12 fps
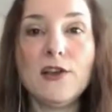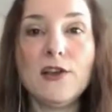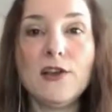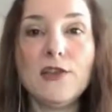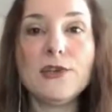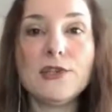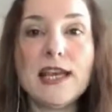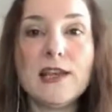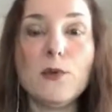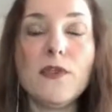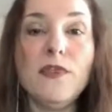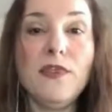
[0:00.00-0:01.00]

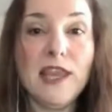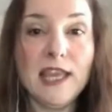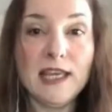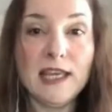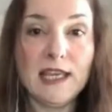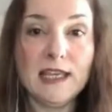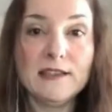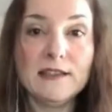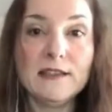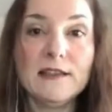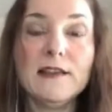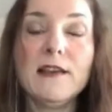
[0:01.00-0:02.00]
understand what they need,
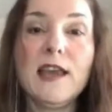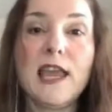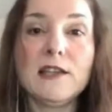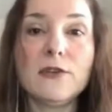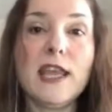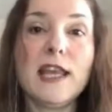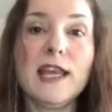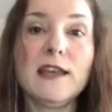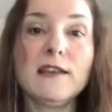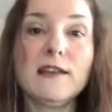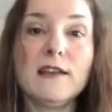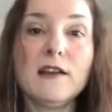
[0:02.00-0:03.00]
and creating
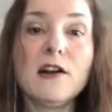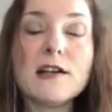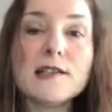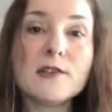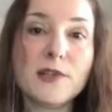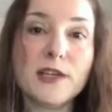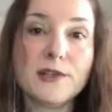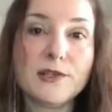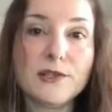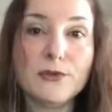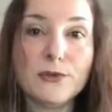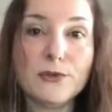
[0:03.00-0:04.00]
custom tailored
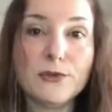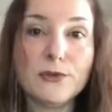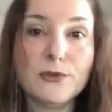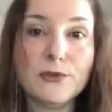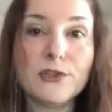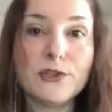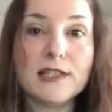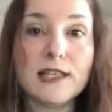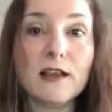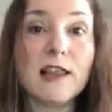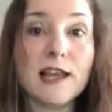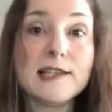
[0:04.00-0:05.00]
solutions
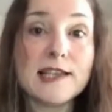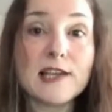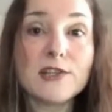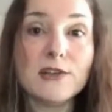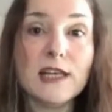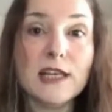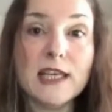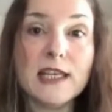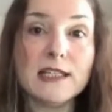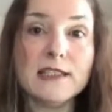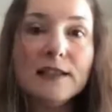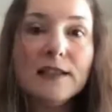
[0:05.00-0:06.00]
that the clients actually
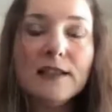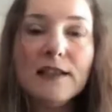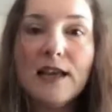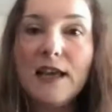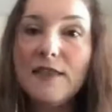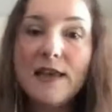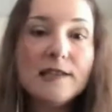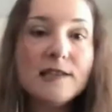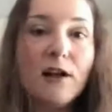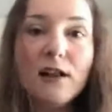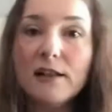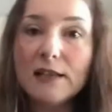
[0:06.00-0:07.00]
needed. And that's
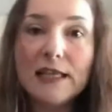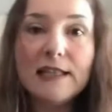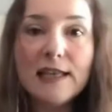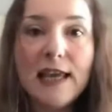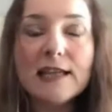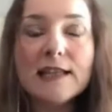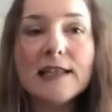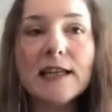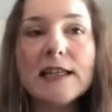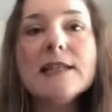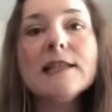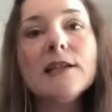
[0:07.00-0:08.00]
all it takes, like
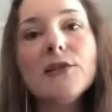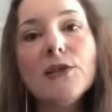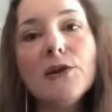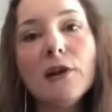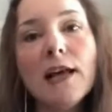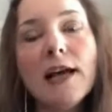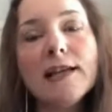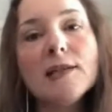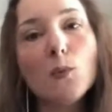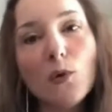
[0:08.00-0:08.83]
listening to your clients. What